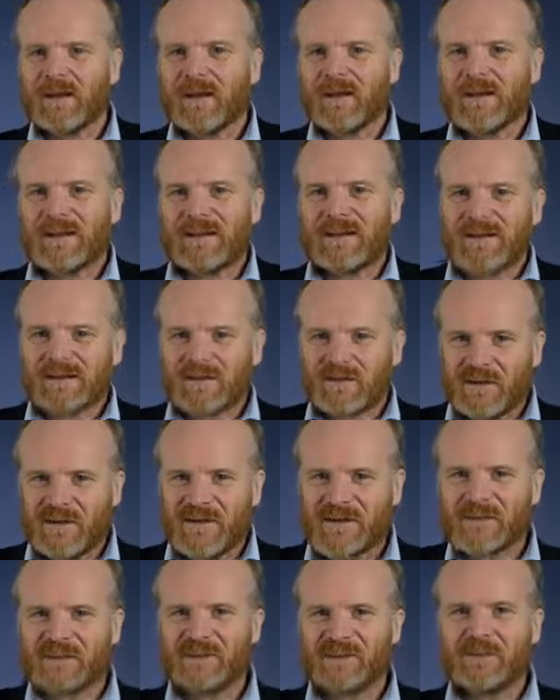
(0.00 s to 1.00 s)
A discrete
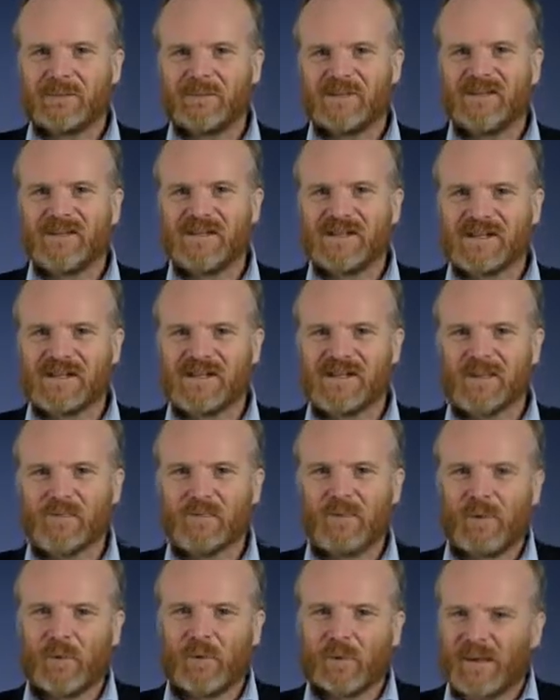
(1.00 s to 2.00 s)
system is a
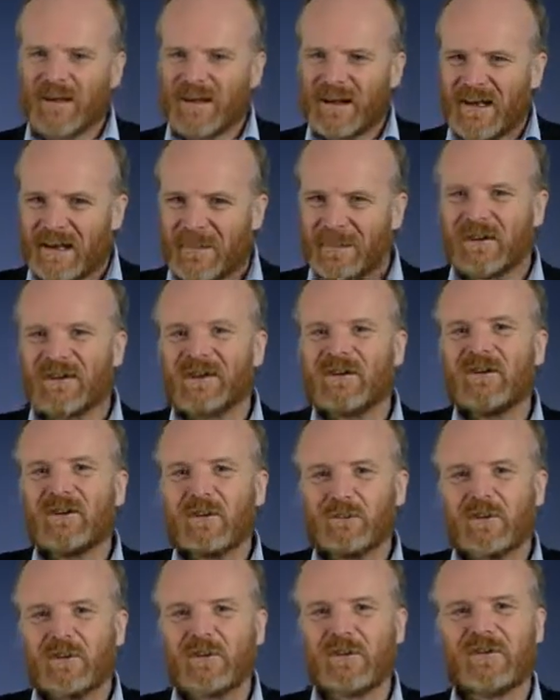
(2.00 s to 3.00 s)
system with a limited
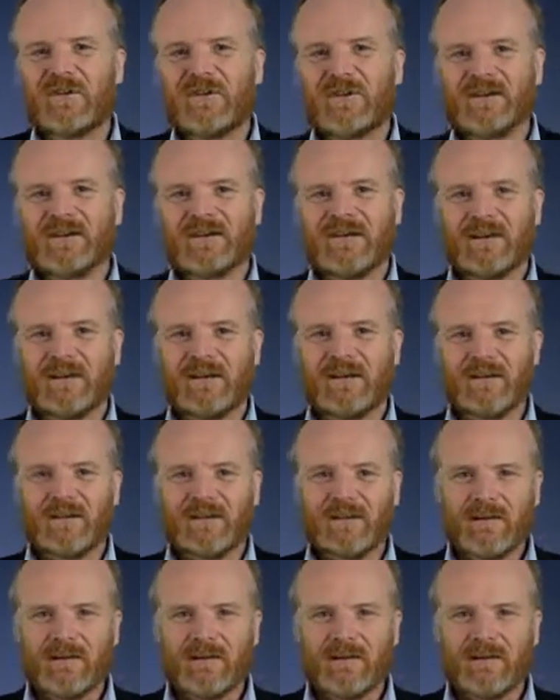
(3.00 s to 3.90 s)
number of things in it.